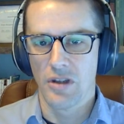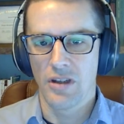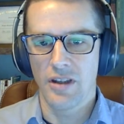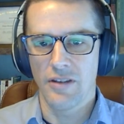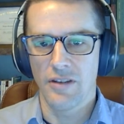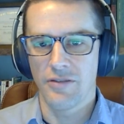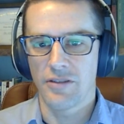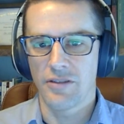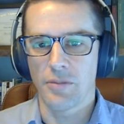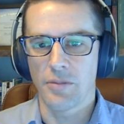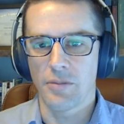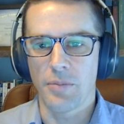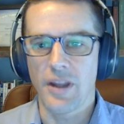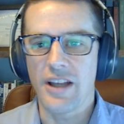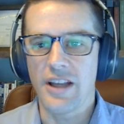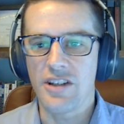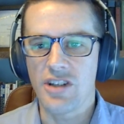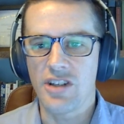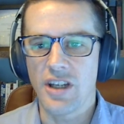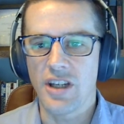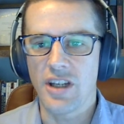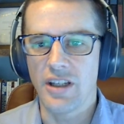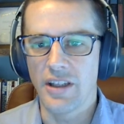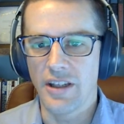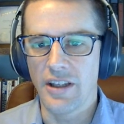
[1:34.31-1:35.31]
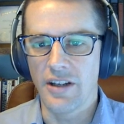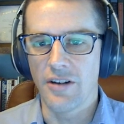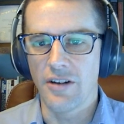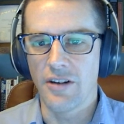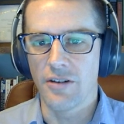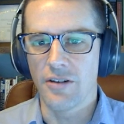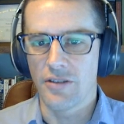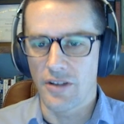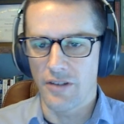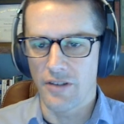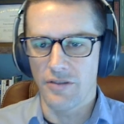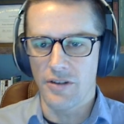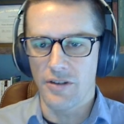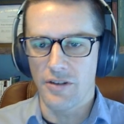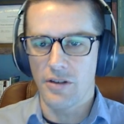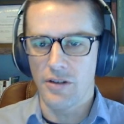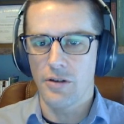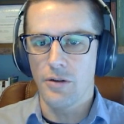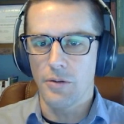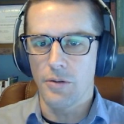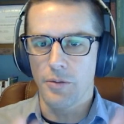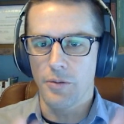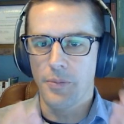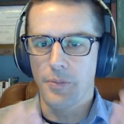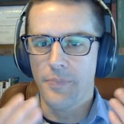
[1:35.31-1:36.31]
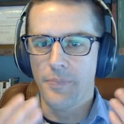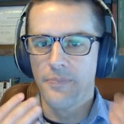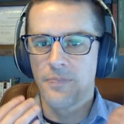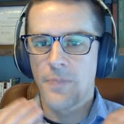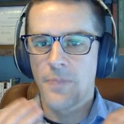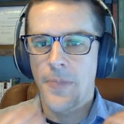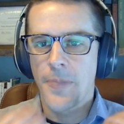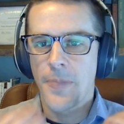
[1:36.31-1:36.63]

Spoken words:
give supply chain leaders, give you